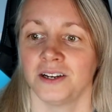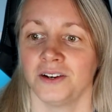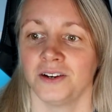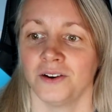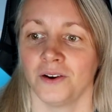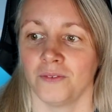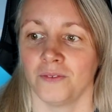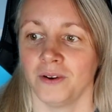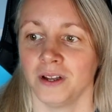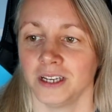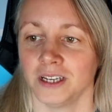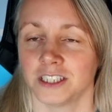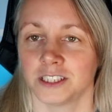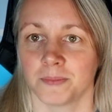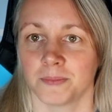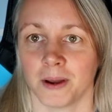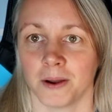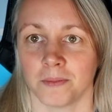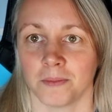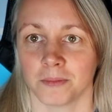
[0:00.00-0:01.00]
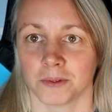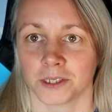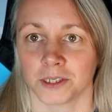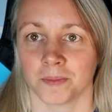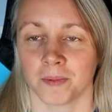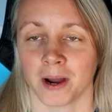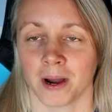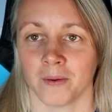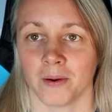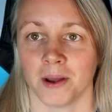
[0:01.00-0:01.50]
not really spoke much
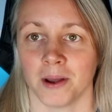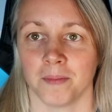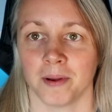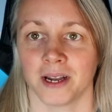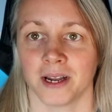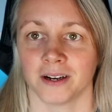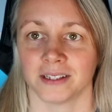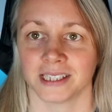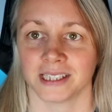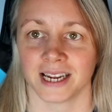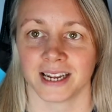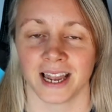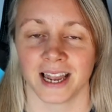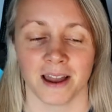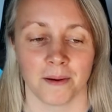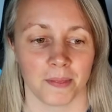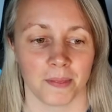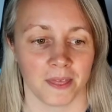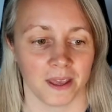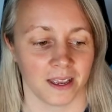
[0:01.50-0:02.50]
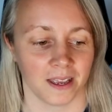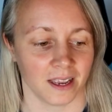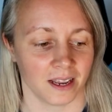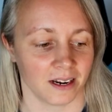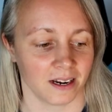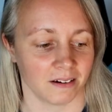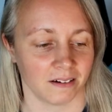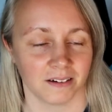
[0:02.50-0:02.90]
about it because I kept thinking, oh,